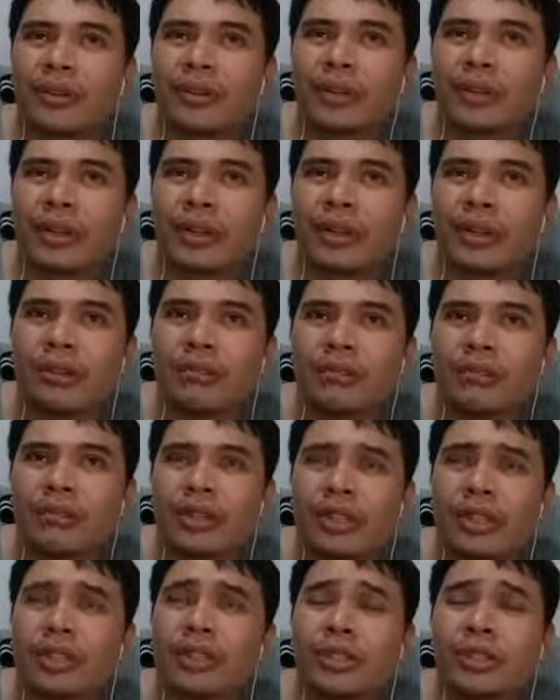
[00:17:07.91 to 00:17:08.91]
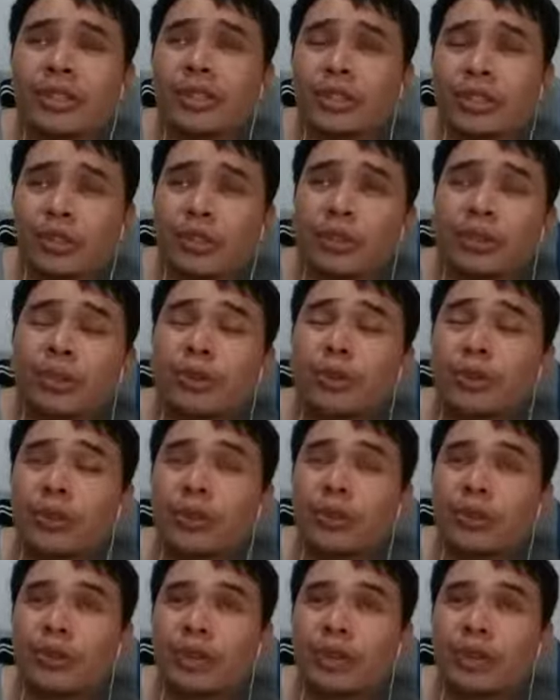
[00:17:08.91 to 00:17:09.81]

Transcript: like, is this true?